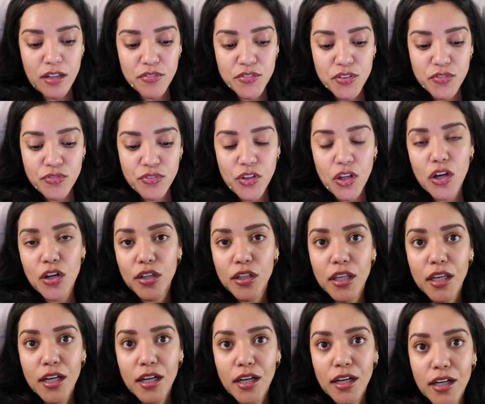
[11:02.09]
off the vlog
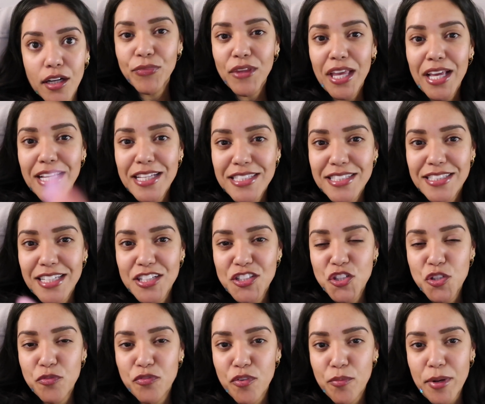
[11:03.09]
here. Stay
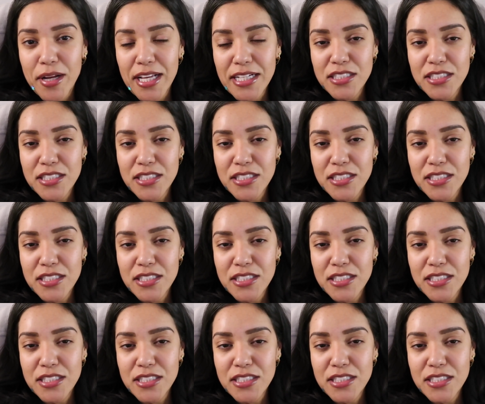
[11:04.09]
tuned for my